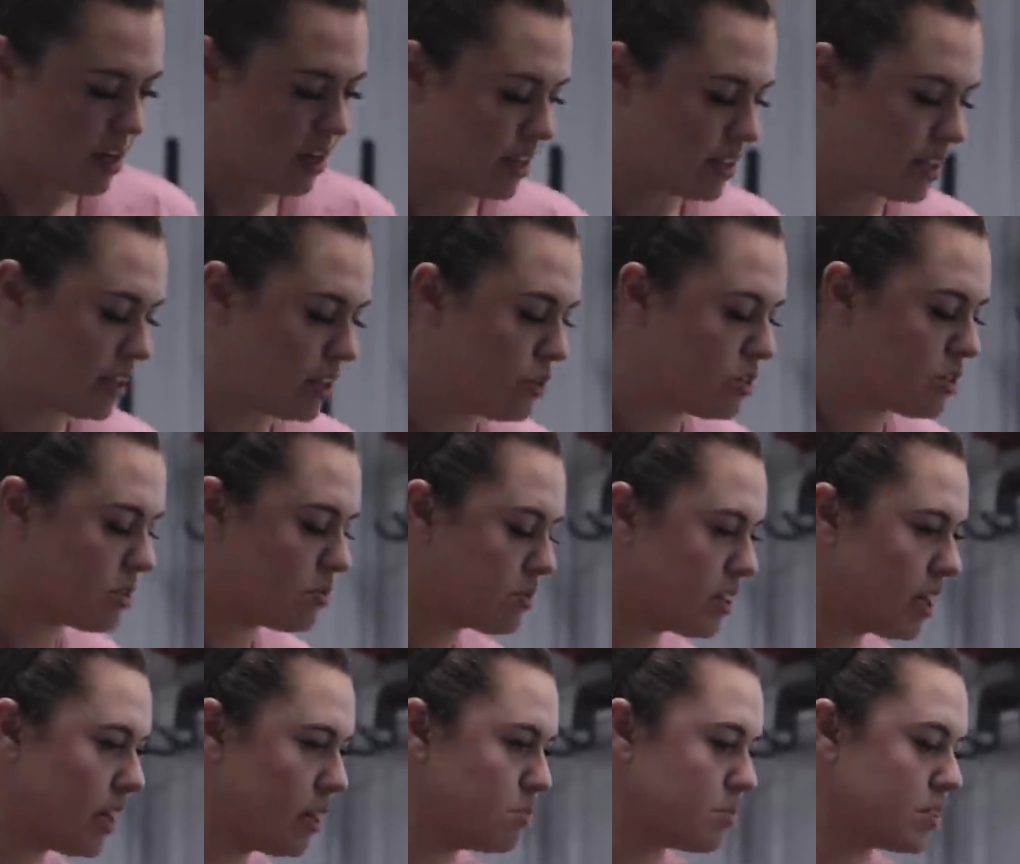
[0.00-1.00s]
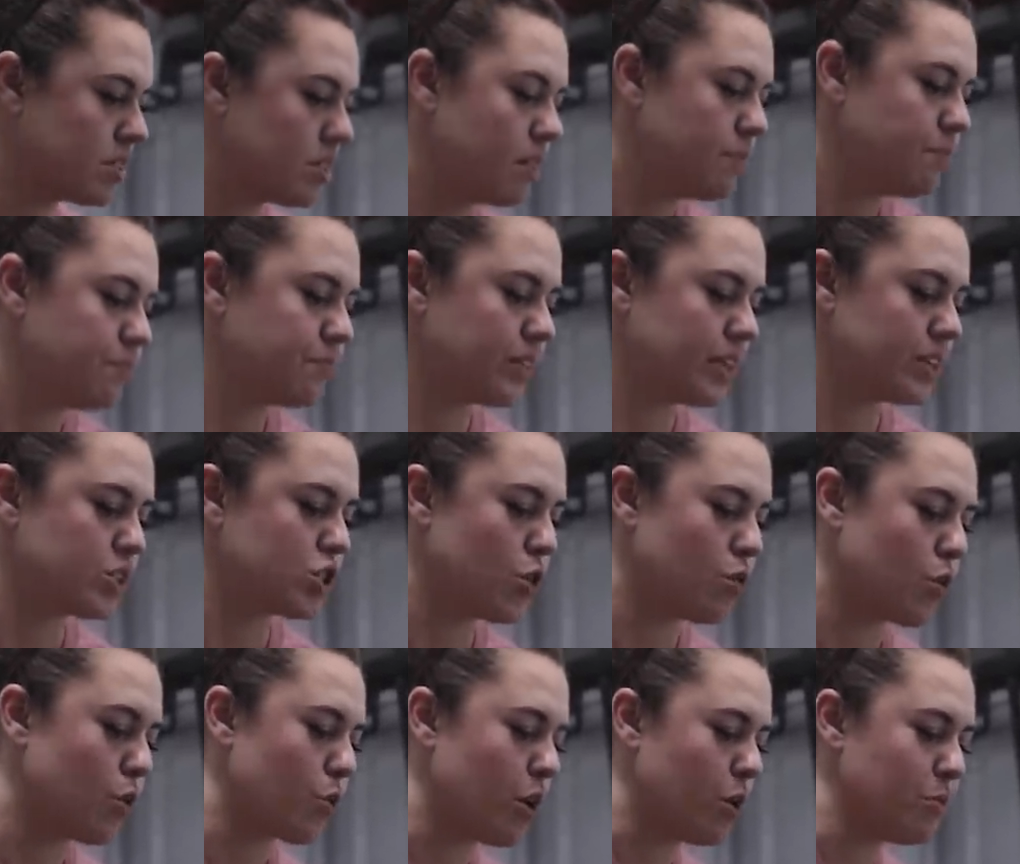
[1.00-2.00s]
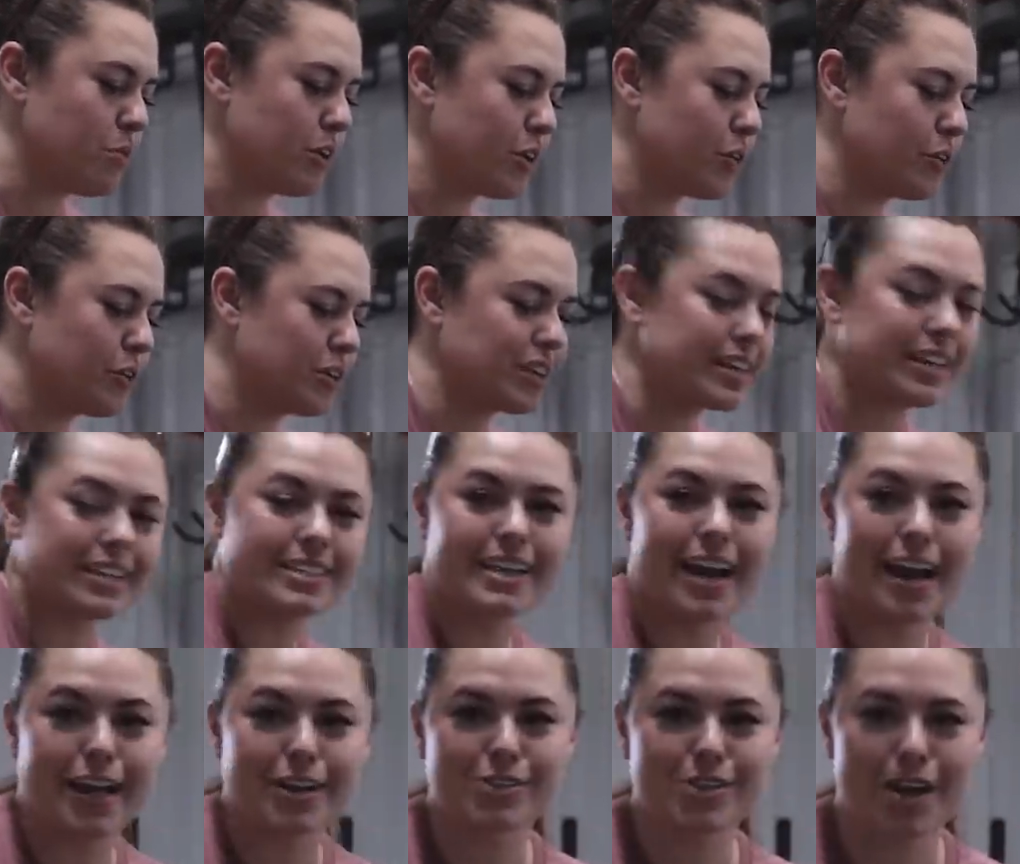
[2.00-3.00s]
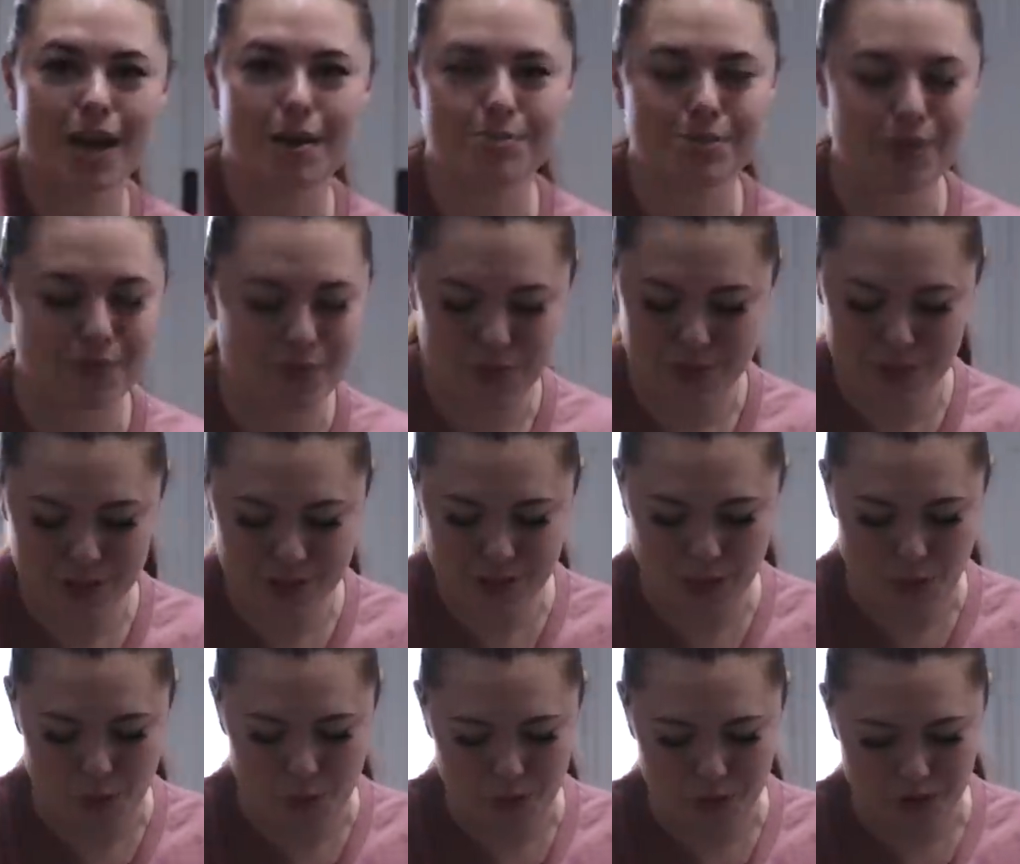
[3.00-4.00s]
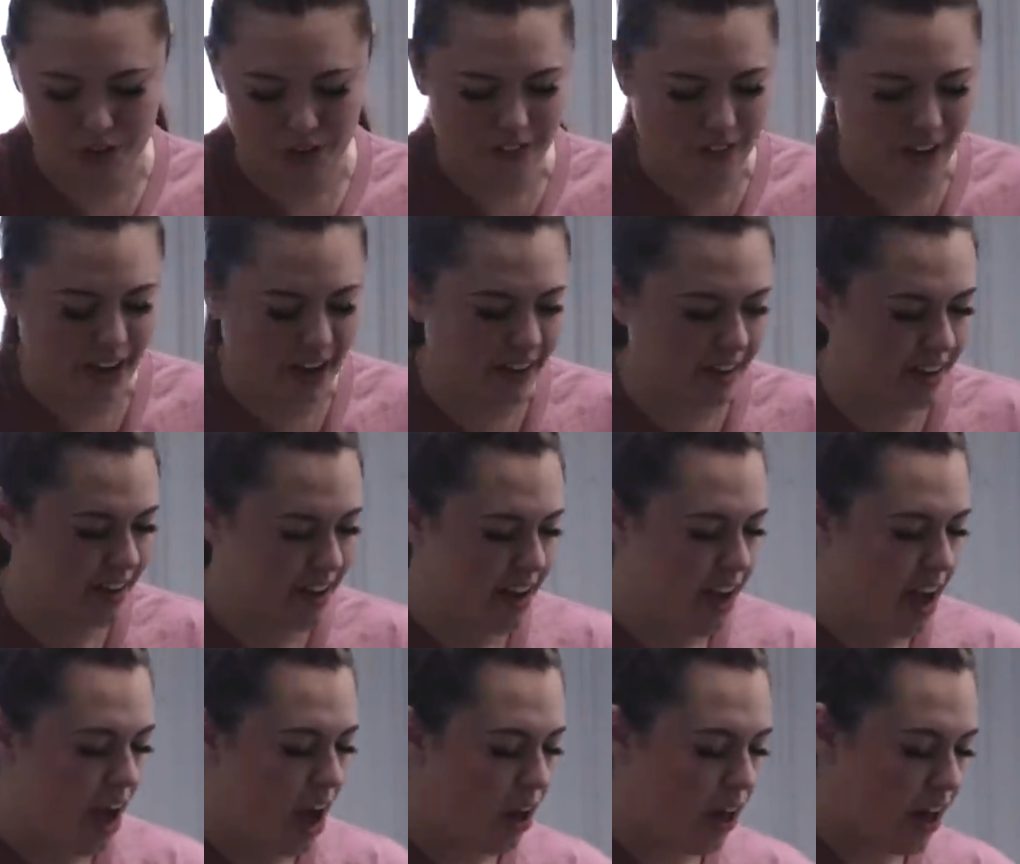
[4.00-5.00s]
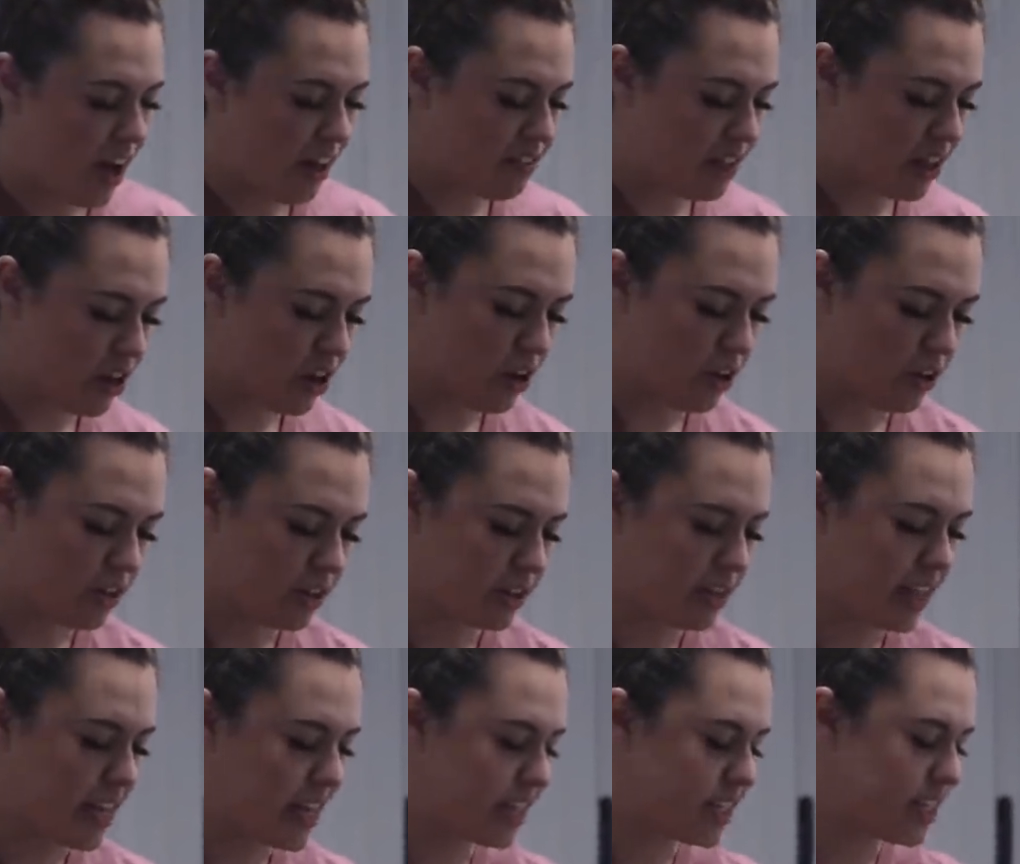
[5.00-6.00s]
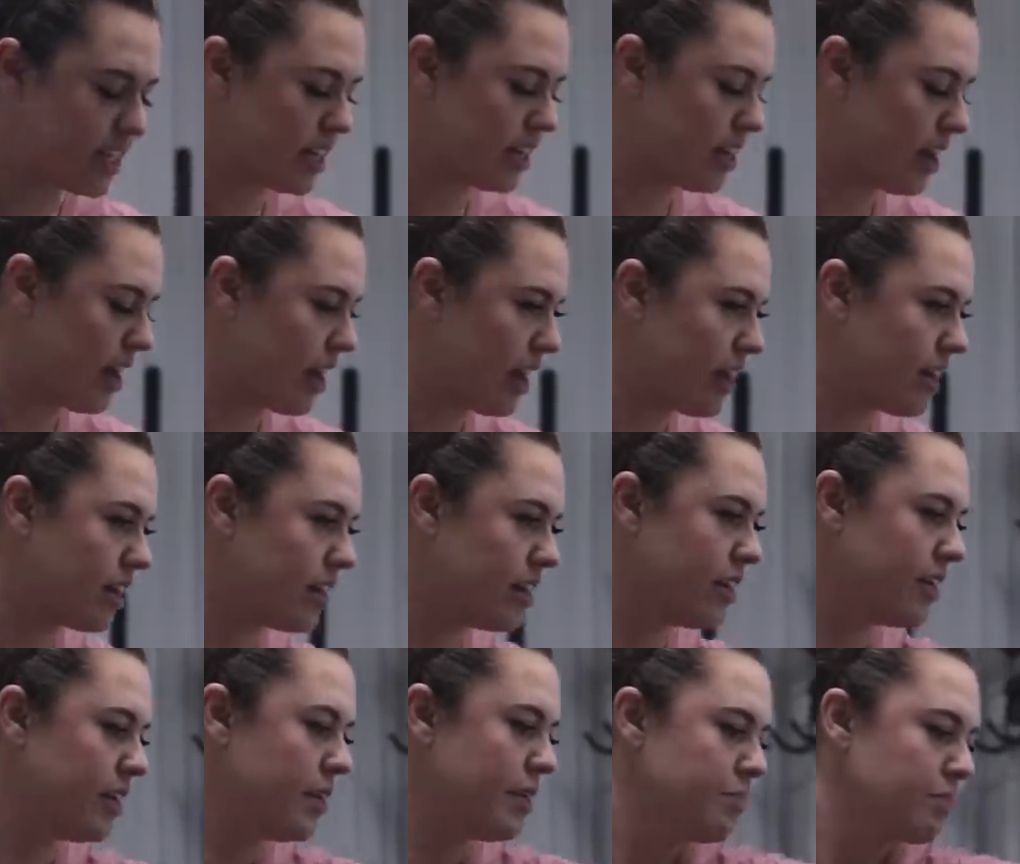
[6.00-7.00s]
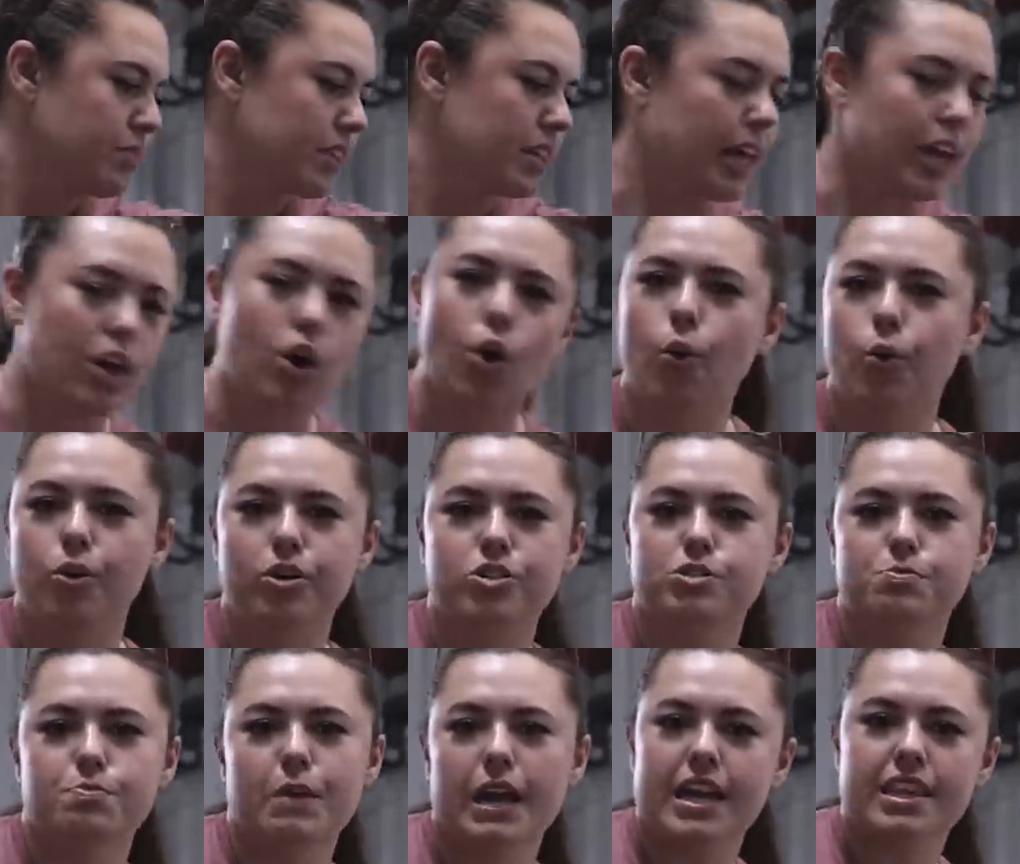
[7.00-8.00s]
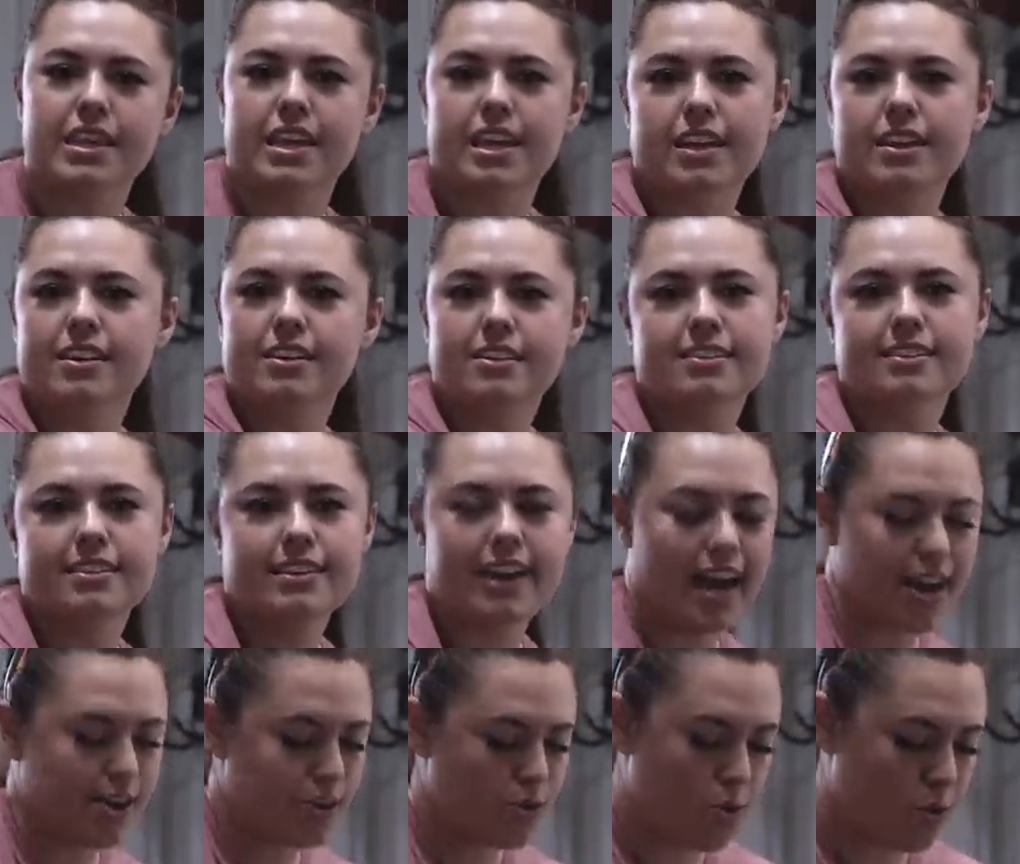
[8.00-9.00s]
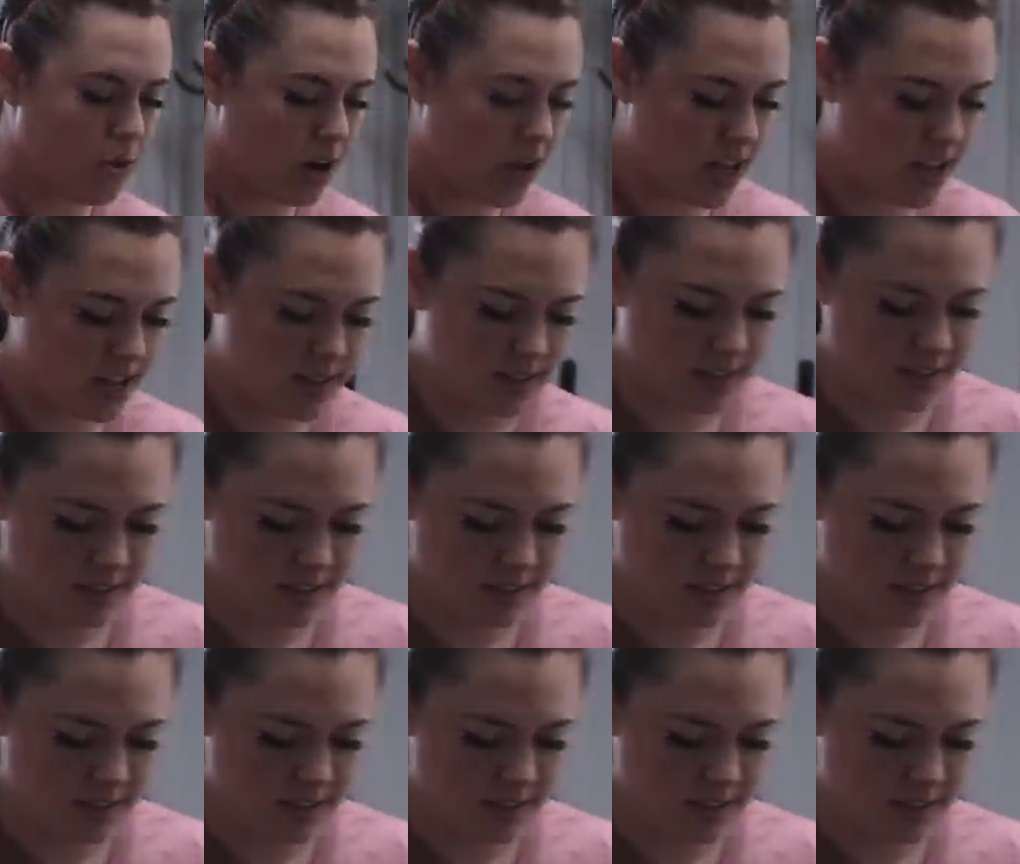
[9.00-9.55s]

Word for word: Because I know sometimes it's overwhelming going to like a tack shop, so if you wanna just go order it online, I'll have that all linked in a like horse bathing category.